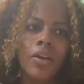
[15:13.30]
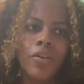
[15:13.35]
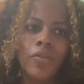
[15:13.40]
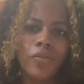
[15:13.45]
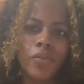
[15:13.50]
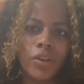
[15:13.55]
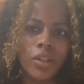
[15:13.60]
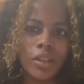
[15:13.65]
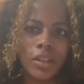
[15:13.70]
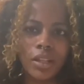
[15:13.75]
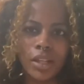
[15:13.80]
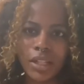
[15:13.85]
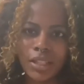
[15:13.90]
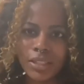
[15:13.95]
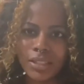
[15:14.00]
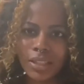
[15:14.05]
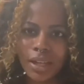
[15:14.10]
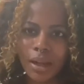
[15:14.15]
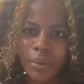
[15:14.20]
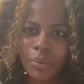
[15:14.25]
for
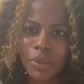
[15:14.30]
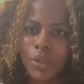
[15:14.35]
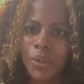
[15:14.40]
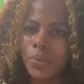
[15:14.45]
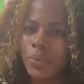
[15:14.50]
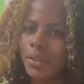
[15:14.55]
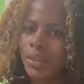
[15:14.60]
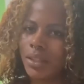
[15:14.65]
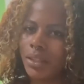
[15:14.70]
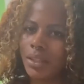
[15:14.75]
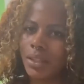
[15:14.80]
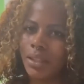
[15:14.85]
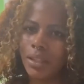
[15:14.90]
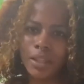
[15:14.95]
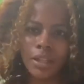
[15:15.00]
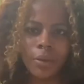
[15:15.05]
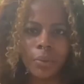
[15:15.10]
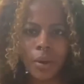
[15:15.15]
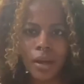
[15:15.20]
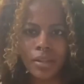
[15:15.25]
lunch i'm doing the
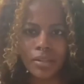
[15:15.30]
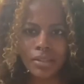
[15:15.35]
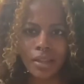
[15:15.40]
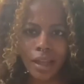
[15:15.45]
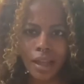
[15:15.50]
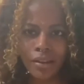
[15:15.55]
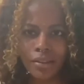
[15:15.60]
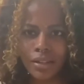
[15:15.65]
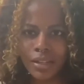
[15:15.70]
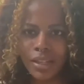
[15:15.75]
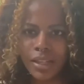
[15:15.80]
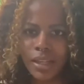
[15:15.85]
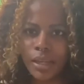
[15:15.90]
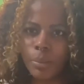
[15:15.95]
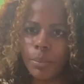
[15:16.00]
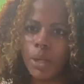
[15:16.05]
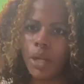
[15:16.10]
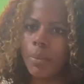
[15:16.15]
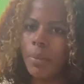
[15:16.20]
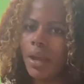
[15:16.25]
quinoa salad again
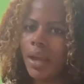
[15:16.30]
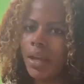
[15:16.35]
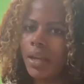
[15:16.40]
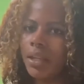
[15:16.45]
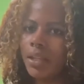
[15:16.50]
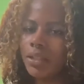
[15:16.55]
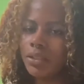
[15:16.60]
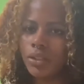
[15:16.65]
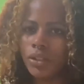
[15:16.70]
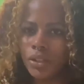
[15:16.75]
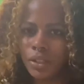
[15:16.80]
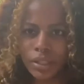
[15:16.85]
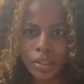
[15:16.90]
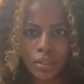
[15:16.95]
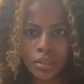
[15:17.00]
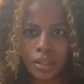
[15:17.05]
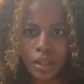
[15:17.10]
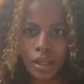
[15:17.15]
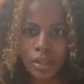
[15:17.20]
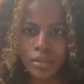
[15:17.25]
but i'm adding turkey
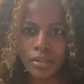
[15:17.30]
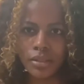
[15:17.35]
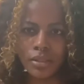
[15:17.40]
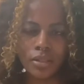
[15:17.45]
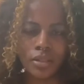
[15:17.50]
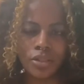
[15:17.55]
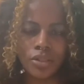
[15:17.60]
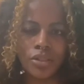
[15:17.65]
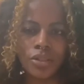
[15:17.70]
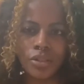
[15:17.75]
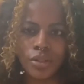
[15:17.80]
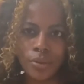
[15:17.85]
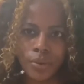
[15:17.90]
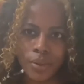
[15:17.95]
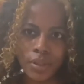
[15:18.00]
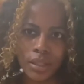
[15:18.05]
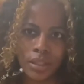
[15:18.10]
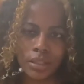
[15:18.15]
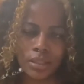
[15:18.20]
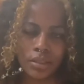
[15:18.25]
sausage to it
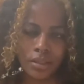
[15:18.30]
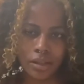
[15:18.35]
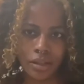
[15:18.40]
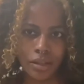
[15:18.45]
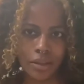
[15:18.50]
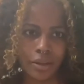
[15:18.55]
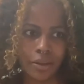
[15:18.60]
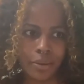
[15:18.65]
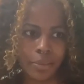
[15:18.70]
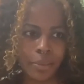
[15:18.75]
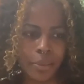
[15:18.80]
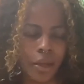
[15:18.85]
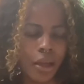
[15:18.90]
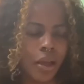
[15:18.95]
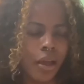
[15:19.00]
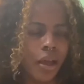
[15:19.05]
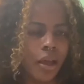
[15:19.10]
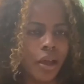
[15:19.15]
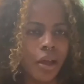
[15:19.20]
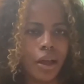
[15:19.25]
this time
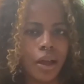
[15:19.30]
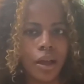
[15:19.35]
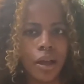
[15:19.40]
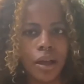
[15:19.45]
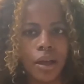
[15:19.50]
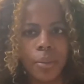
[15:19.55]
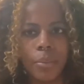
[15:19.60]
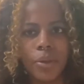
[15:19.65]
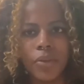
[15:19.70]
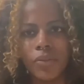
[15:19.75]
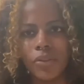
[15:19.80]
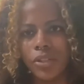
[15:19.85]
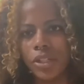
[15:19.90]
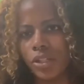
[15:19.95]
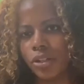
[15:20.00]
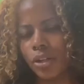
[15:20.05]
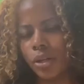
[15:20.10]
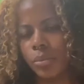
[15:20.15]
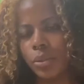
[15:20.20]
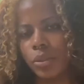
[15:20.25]
um, and for
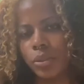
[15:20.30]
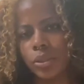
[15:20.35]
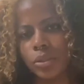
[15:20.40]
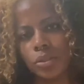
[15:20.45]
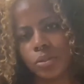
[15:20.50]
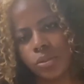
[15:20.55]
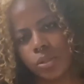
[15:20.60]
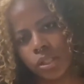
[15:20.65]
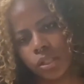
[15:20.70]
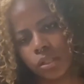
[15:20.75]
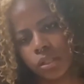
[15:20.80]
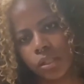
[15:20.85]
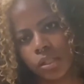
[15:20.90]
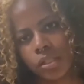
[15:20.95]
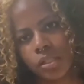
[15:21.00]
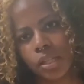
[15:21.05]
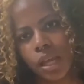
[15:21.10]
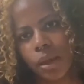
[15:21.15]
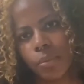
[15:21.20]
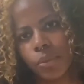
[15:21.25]
dinner, I'm doing two
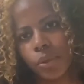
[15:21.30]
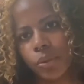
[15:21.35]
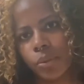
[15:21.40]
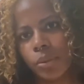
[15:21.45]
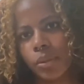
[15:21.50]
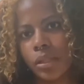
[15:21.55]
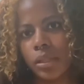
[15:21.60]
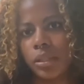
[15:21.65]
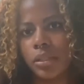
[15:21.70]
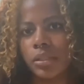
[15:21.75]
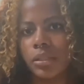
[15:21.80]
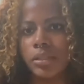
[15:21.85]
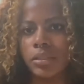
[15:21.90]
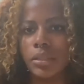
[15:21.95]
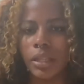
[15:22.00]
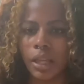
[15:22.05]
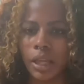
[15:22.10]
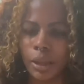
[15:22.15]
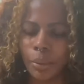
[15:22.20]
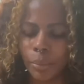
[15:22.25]
dinners. I'm doing
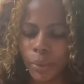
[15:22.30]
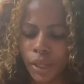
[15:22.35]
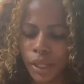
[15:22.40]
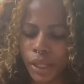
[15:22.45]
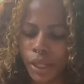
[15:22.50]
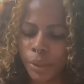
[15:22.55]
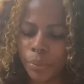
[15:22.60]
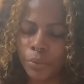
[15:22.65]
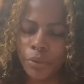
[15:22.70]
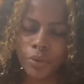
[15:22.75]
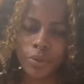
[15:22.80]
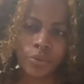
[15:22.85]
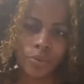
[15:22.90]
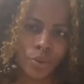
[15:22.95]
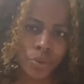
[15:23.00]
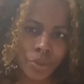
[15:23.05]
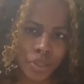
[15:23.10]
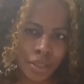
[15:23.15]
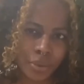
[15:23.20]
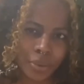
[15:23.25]
salmon with
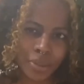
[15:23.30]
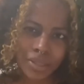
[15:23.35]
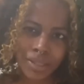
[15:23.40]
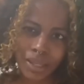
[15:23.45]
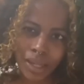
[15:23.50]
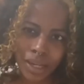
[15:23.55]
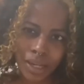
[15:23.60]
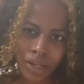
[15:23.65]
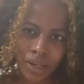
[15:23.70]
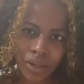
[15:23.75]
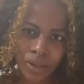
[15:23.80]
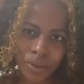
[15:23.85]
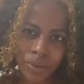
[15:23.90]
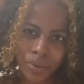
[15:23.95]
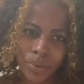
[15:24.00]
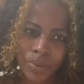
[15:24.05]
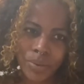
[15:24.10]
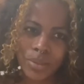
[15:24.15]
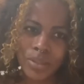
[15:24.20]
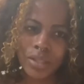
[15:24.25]
roasted
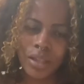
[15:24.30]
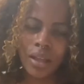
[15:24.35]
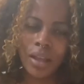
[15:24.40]
potatoes.